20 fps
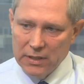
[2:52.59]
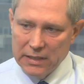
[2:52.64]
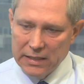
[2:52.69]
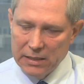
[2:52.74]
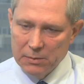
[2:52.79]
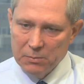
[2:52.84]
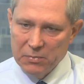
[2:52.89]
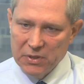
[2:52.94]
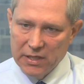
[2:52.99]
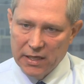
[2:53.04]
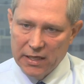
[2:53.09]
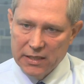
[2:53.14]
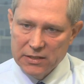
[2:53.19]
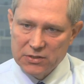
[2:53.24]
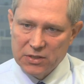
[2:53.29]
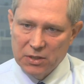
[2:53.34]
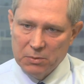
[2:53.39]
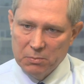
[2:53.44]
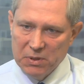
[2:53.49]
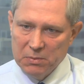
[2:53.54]
An MBA is
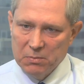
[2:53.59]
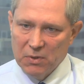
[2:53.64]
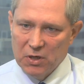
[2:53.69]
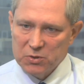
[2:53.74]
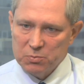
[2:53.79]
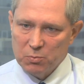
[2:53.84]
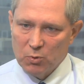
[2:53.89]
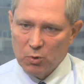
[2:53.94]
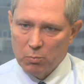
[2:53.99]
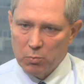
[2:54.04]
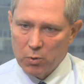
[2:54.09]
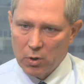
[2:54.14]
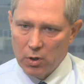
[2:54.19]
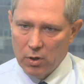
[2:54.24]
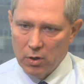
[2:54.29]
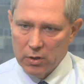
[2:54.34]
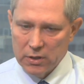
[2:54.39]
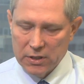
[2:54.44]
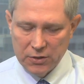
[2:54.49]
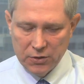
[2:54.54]
going to be much more
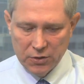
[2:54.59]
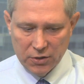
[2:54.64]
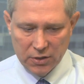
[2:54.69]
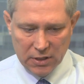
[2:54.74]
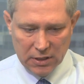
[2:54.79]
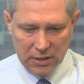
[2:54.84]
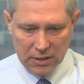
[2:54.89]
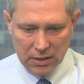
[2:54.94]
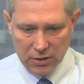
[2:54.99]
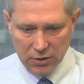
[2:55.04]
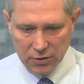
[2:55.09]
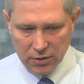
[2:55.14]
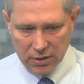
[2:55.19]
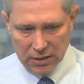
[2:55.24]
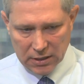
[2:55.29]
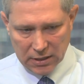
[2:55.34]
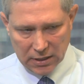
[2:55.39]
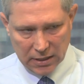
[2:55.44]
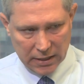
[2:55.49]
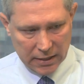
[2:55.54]
broad, and you're going
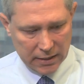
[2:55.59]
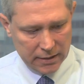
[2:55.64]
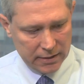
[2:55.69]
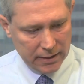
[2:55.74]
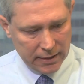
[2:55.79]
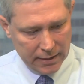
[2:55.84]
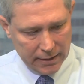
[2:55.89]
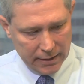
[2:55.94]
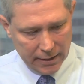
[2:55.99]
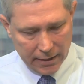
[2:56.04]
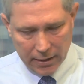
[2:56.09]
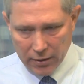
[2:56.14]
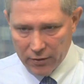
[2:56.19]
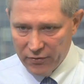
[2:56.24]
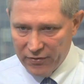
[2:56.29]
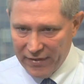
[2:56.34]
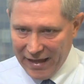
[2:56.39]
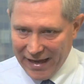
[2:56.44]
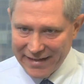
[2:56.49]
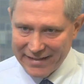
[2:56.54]
to get
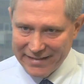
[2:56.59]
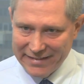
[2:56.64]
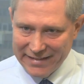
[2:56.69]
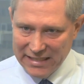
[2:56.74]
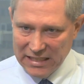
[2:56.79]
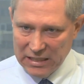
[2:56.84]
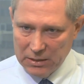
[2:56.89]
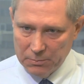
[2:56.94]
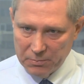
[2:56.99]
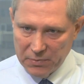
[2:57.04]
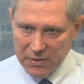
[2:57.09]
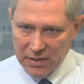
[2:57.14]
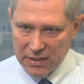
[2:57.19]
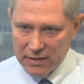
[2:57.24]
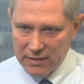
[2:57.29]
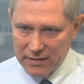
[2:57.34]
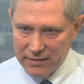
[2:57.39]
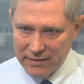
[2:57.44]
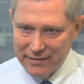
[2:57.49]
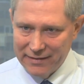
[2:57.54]
that deep
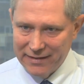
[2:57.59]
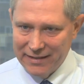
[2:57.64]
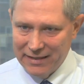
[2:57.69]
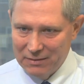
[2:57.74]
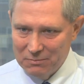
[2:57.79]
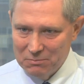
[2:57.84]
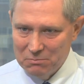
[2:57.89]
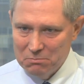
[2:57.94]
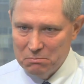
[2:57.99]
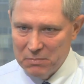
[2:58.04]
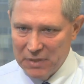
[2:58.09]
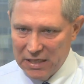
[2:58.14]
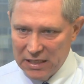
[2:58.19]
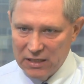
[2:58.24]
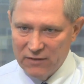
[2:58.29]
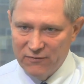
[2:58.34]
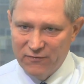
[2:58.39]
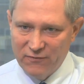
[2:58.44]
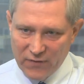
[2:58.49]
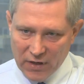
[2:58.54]
in
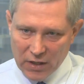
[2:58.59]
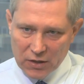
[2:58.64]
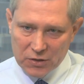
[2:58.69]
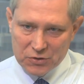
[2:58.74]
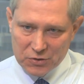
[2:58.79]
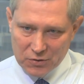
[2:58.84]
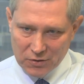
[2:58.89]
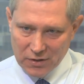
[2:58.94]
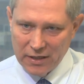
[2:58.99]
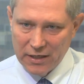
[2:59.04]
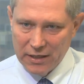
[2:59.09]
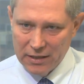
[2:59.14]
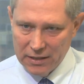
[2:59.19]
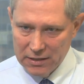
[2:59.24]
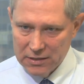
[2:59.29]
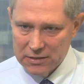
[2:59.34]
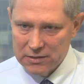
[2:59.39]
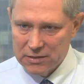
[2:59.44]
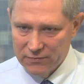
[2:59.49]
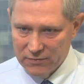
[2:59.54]
many functional
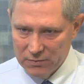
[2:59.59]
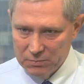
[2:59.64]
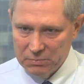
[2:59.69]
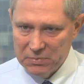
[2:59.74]
areas of a